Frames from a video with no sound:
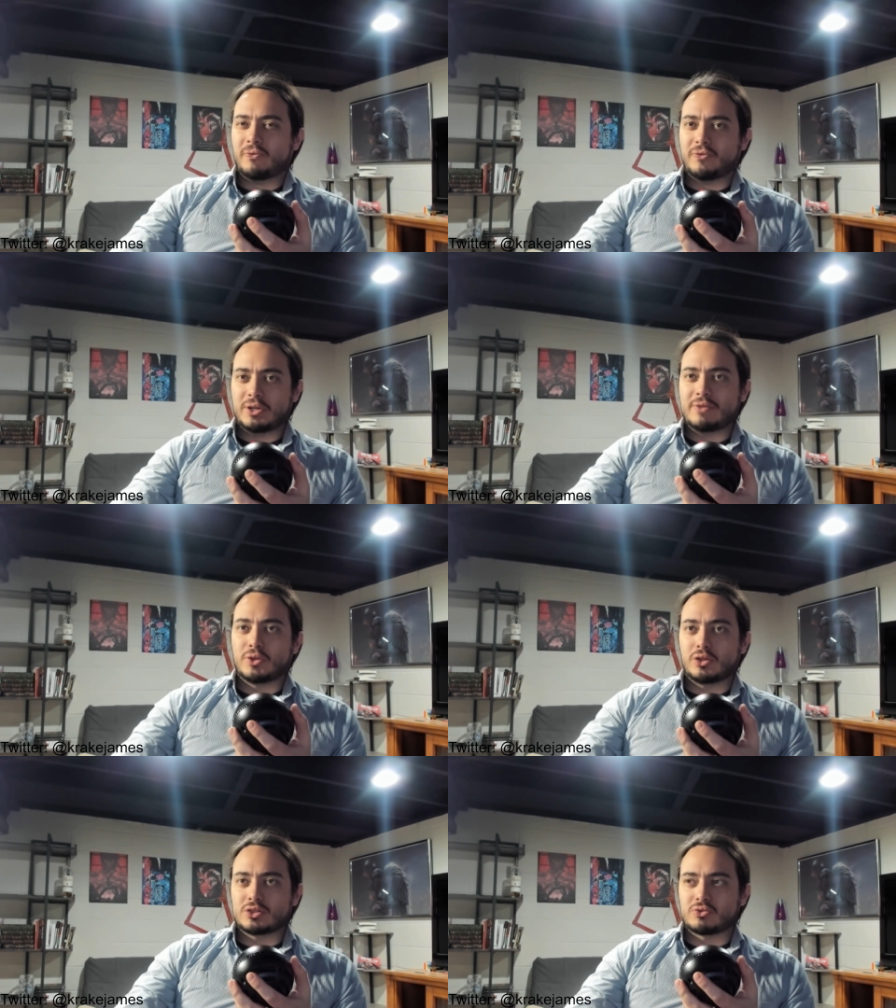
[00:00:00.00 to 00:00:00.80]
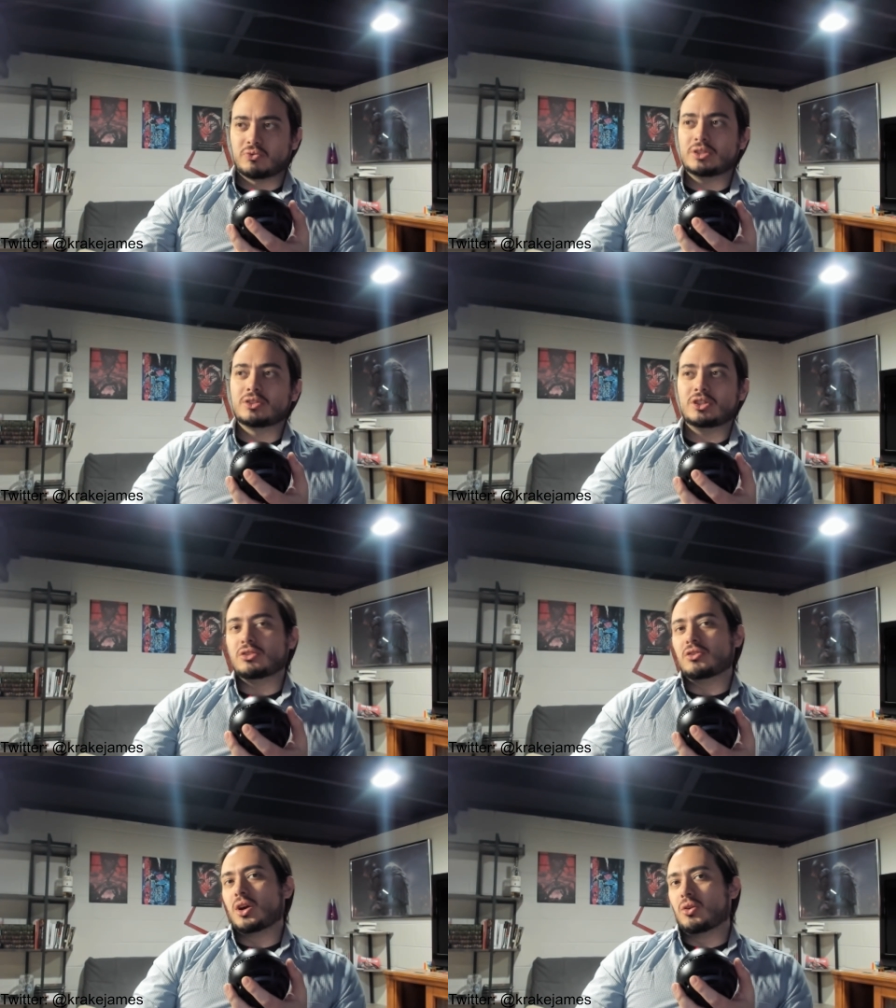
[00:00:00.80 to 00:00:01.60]
even though there's really
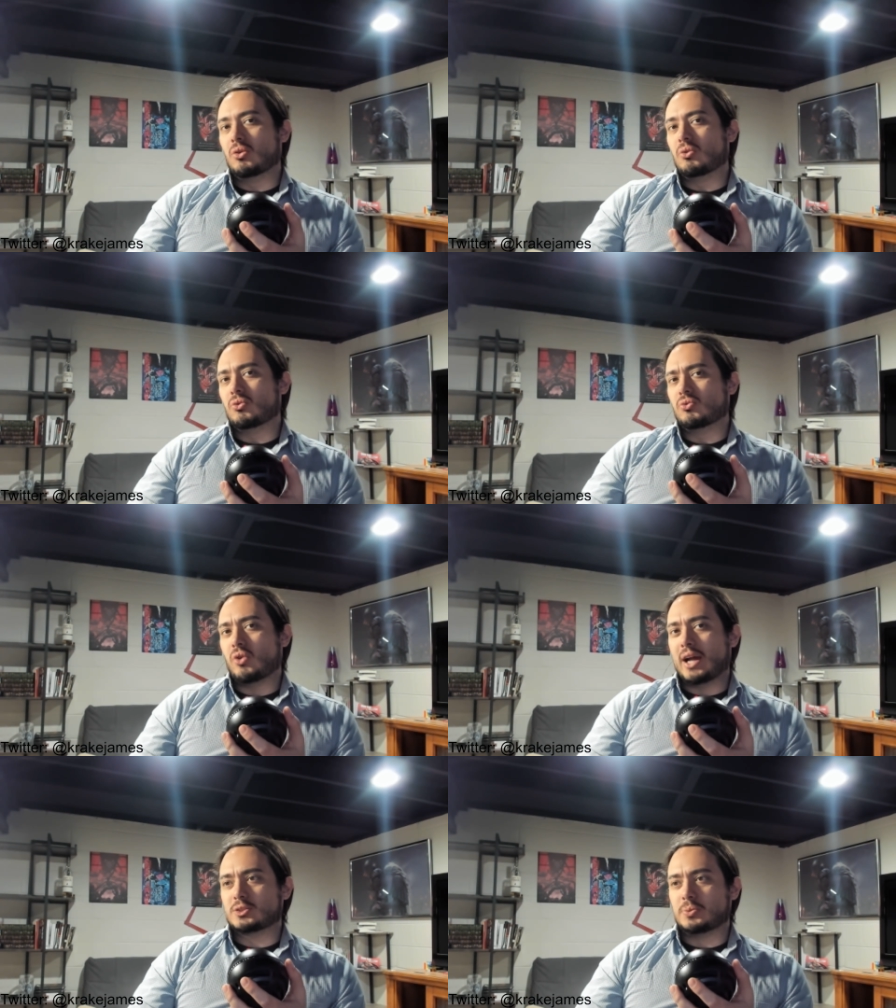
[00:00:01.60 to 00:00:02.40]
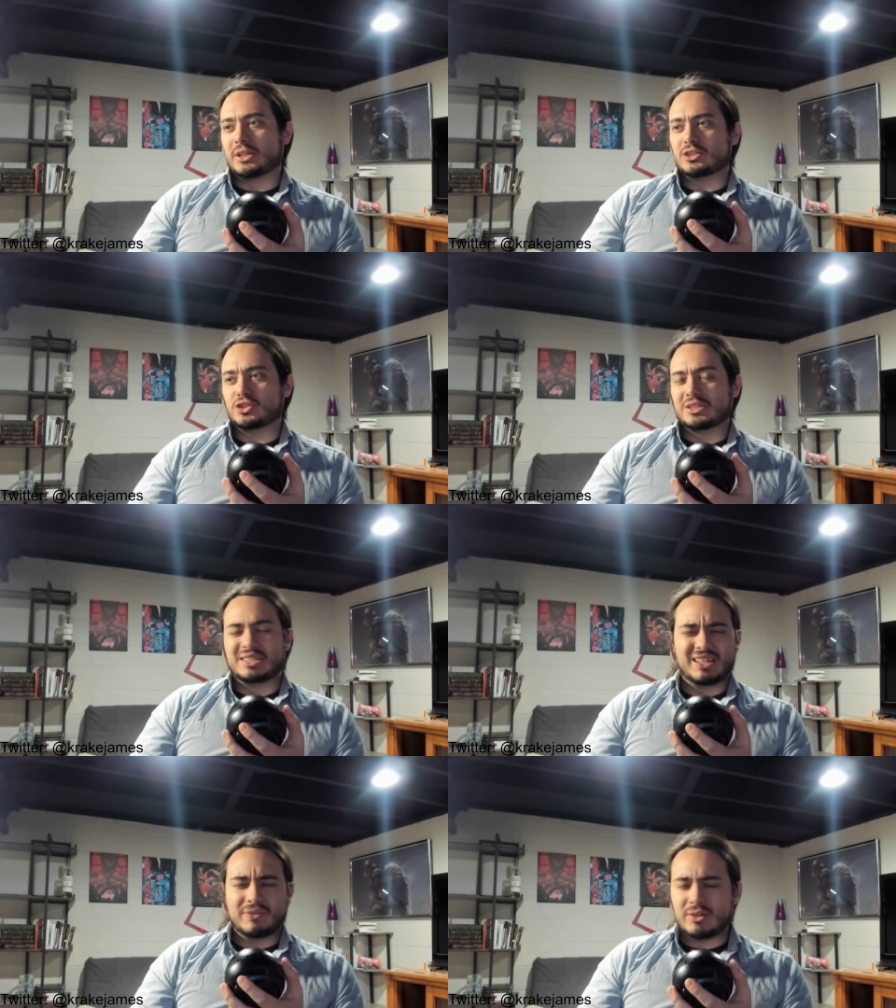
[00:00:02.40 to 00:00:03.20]
no explanation
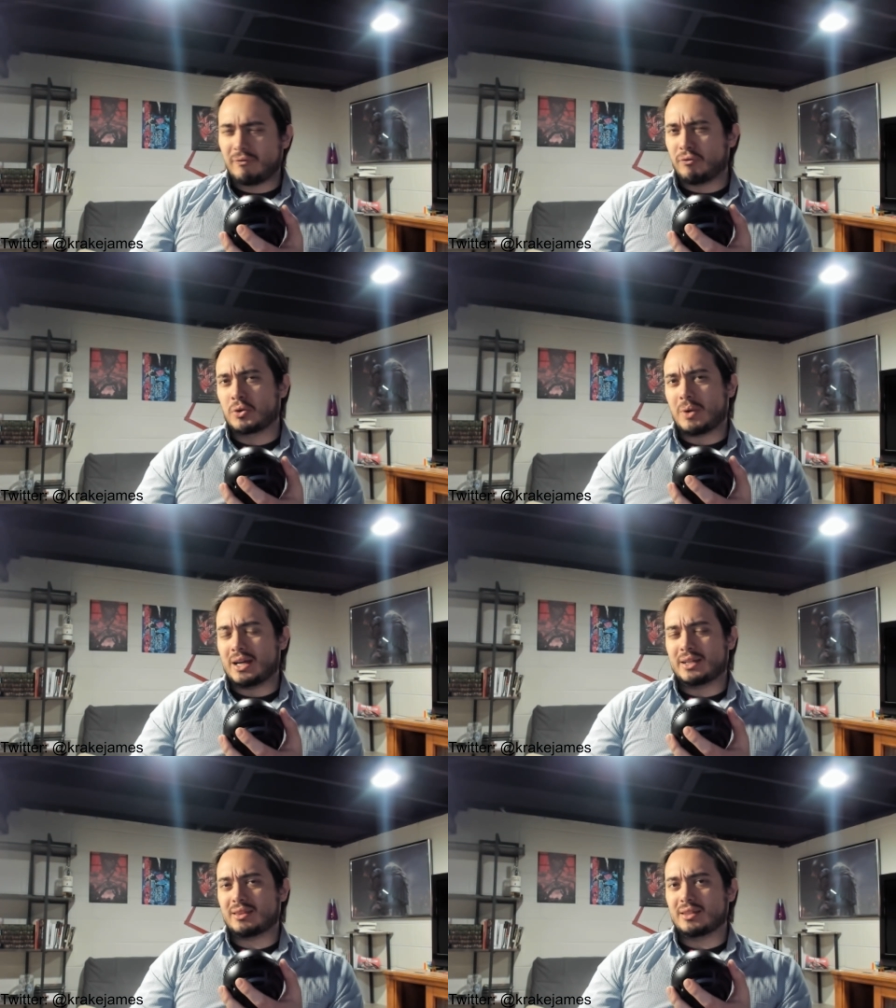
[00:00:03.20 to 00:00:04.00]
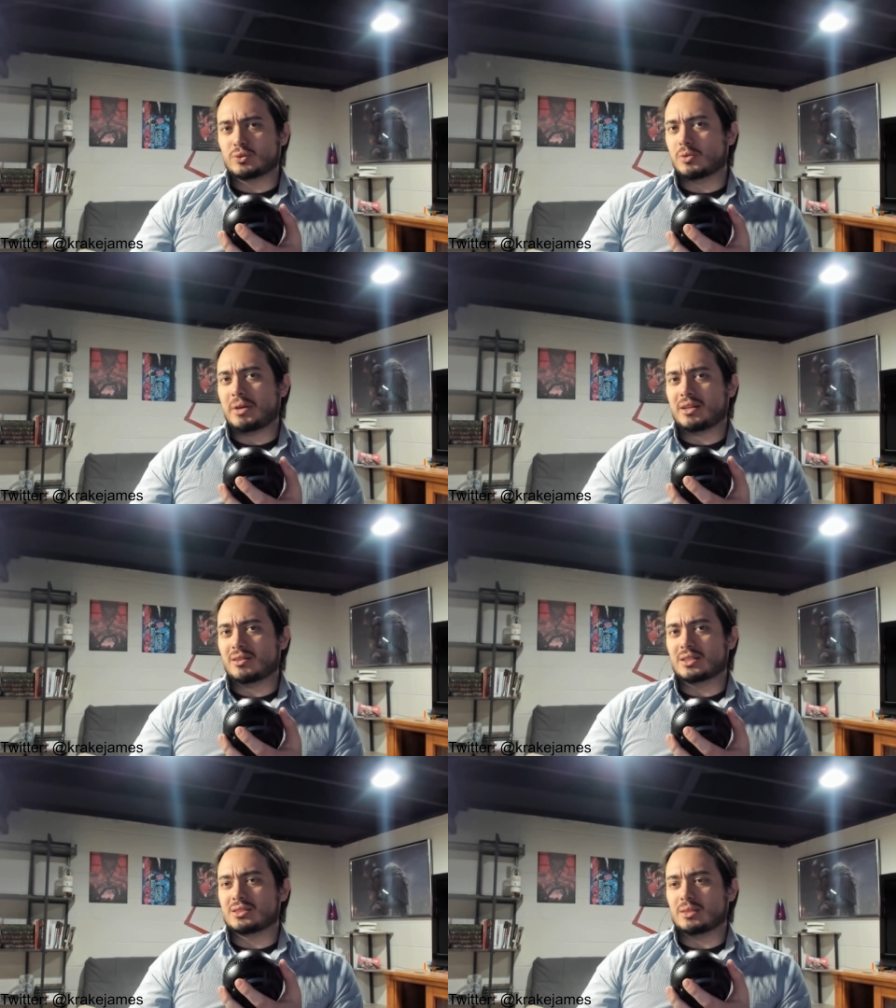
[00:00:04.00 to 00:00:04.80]
given for why things were better
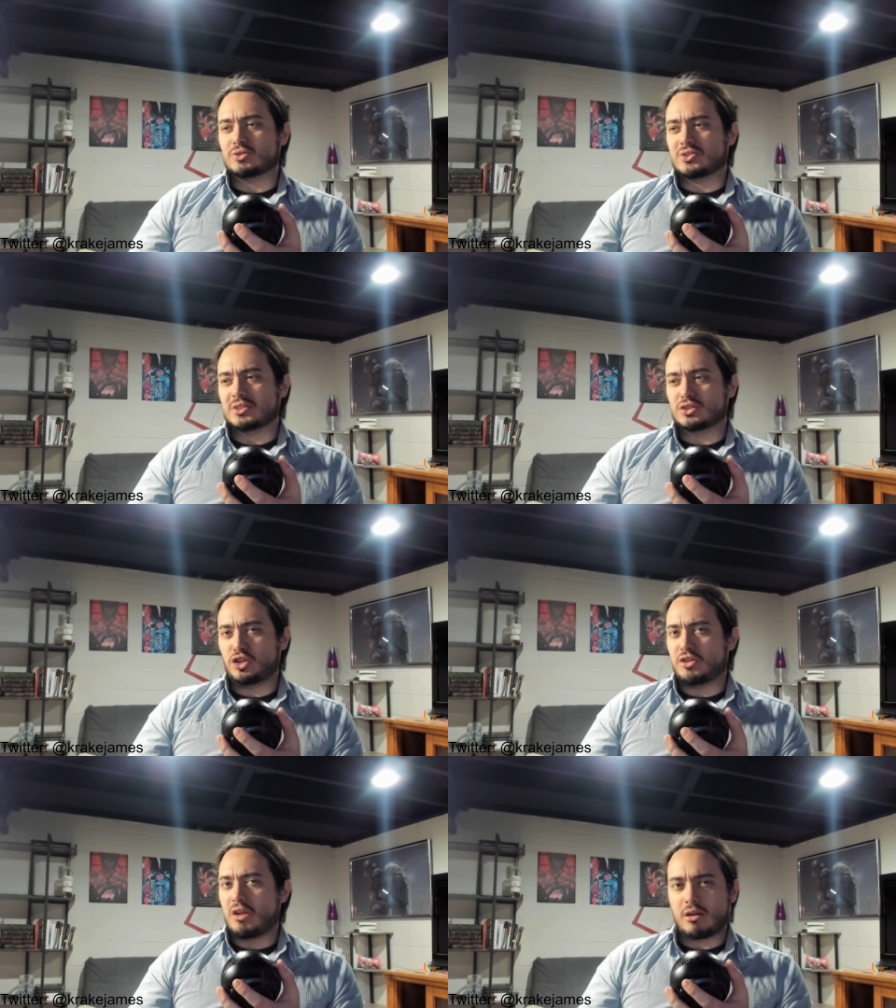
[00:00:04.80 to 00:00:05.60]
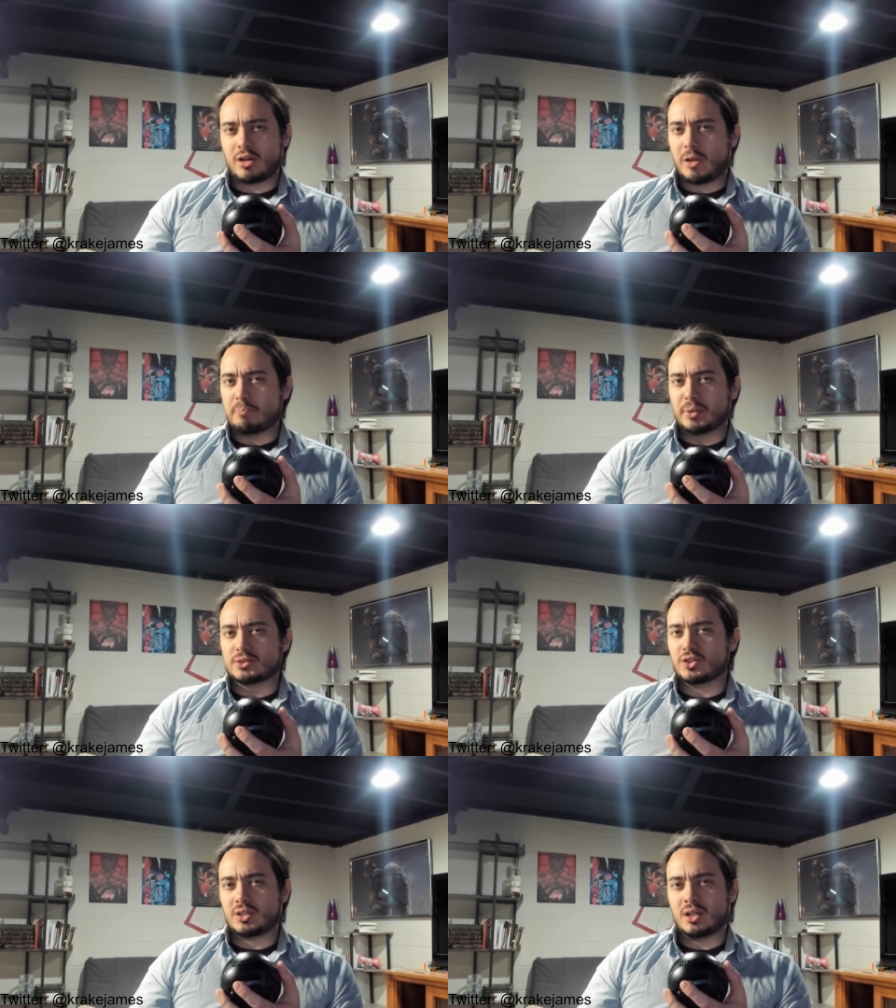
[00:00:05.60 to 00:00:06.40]
except just like generic
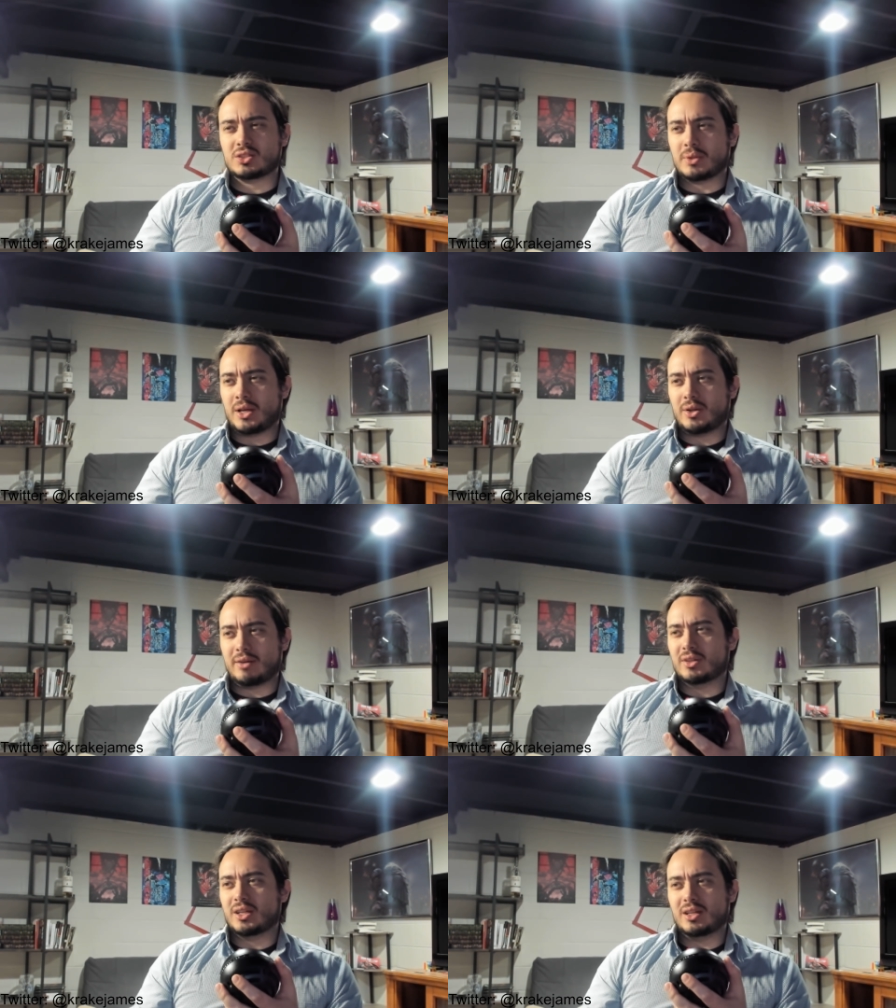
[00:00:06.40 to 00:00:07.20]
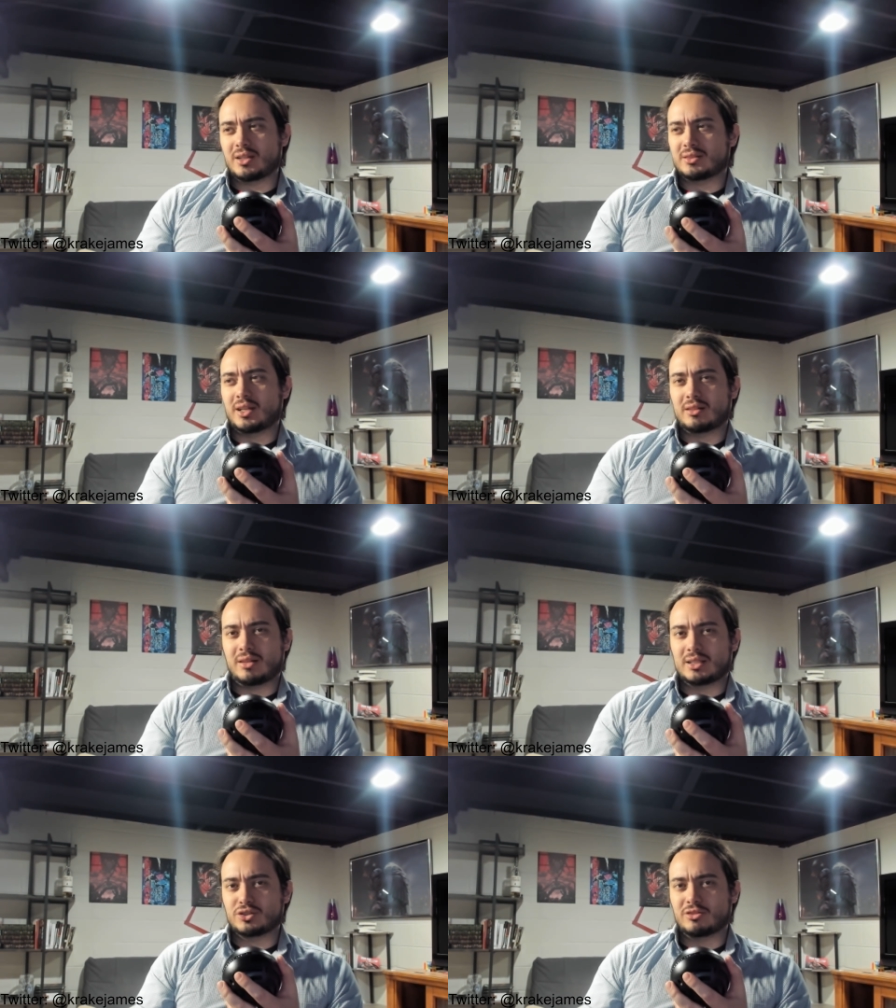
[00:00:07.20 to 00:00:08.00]
budget cuts without ever getting a
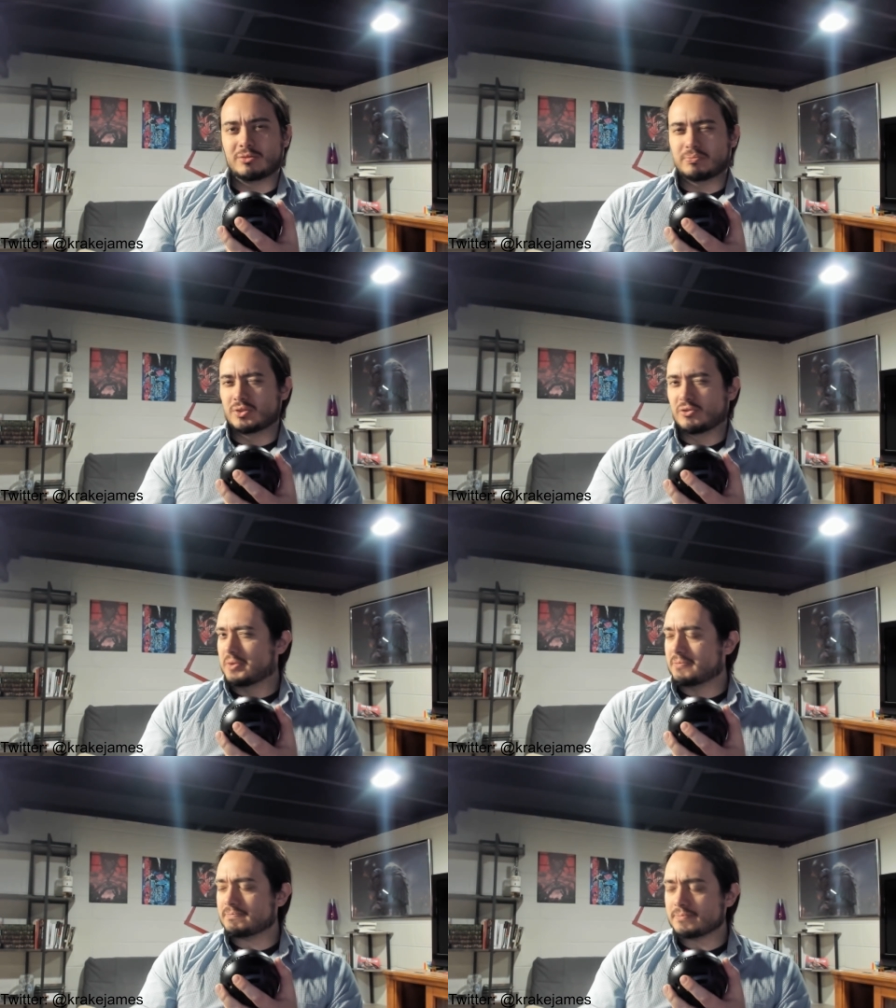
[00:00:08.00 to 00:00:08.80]
technological improvement.